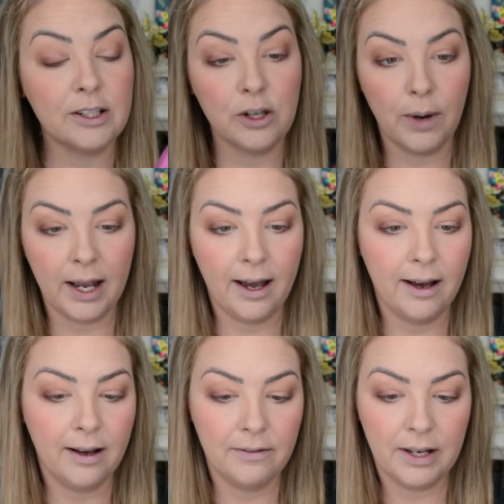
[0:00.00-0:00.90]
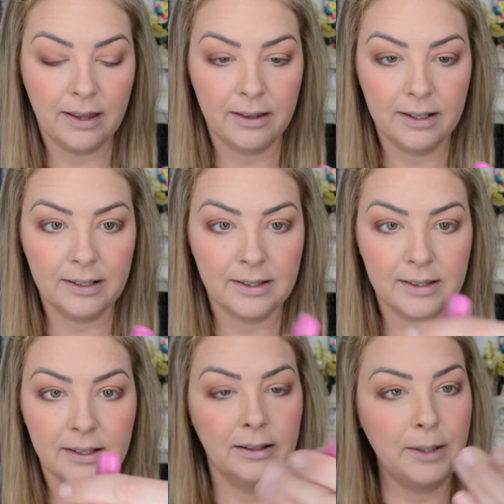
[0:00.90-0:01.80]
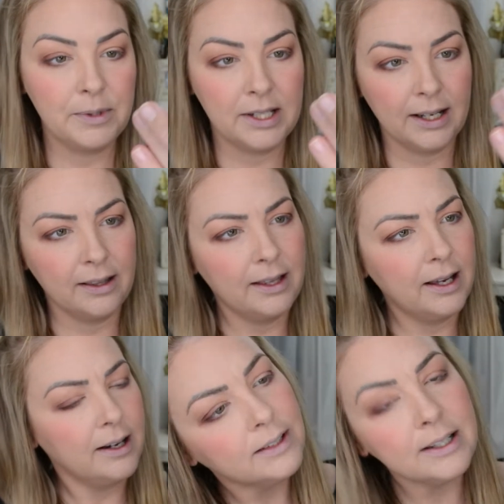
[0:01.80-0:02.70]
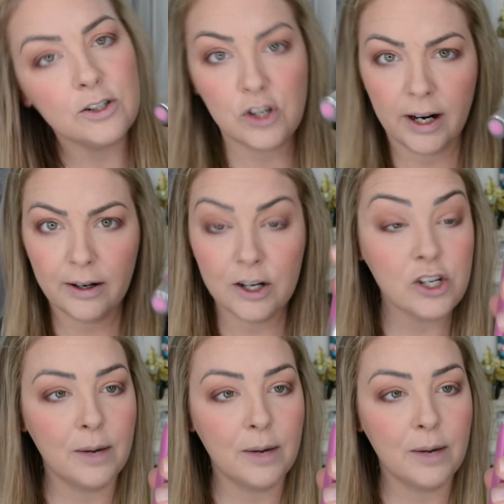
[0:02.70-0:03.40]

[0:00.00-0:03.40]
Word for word: So I have this lipstick that is Cherish.